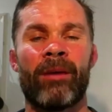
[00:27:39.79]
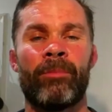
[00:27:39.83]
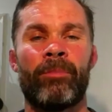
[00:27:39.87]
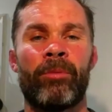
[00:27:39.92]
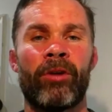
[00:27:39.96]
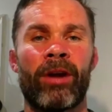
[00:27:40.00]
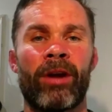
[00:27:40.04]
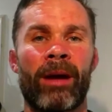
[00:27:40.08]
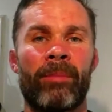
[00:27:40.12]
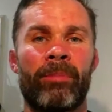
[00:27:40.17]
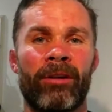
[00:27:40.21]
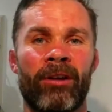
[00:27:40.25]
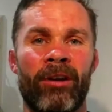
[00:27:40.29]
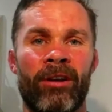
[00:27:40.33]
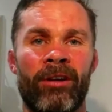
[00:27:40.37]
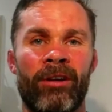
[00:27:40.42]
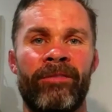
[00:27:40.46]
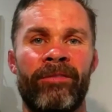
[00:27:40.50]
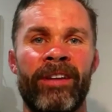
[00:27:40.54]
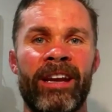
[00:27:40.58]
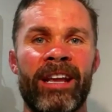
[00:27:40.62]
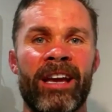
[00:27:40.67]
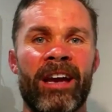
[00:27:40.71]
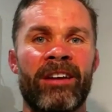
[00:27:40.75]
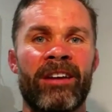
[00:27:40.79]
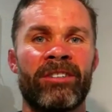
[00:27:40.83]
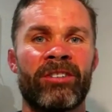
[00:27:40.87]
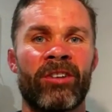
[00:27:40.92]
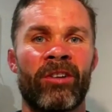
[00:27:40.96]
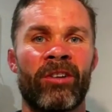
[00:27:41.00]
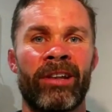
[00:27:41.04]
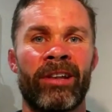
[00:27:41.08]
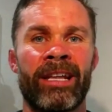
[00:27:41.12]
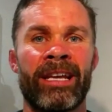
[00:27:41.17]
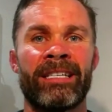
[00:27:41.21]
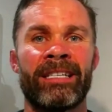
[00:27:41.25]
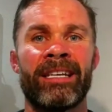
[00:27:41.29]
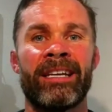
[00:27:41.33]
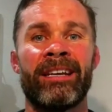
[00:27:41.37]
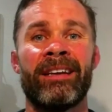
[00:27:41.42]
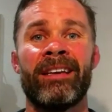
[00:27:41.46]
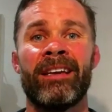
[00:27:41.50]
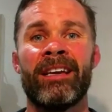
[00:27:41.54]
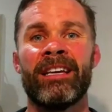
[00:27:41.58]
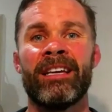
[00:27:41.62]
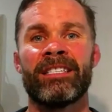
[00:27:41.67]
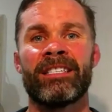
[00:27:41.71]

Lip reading: I put up a lot of videos on LinkedIn.